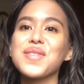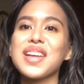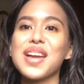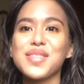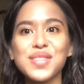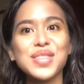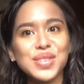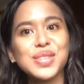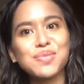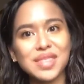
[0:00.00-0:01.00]
Okay, I don't
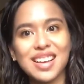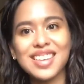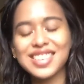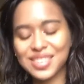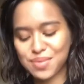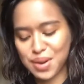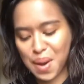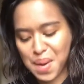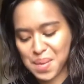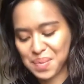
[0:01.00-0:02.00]
use blush, but
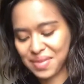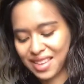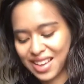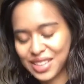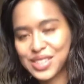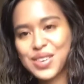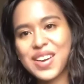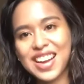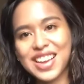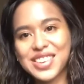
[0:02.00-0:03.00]
so
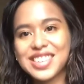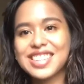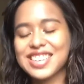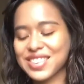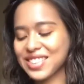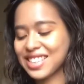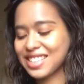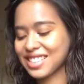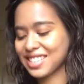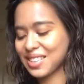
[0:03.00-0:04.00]
what I usually use
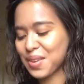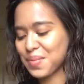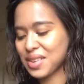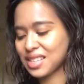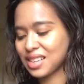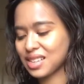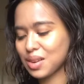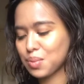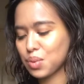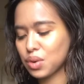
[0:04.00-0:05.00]
is this. It's
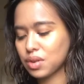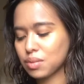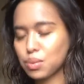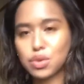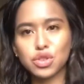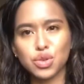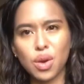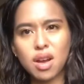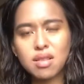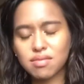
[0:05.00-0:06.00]
actually Bourjois.
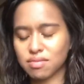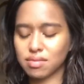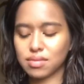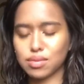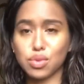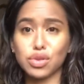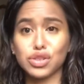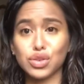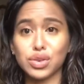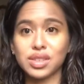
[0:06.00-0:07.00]
I
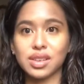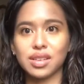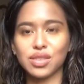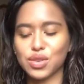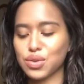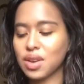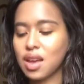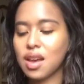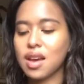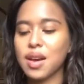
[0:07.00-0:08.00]

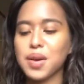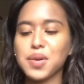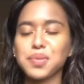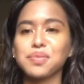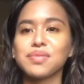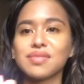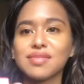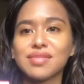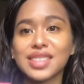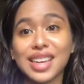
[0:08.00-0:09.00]
don't know.
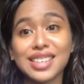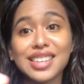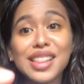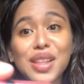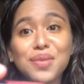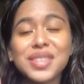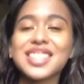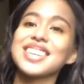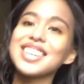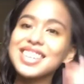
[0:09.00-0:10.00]
It's actually a
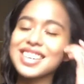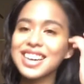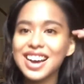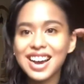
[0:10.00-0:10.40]
lipstick.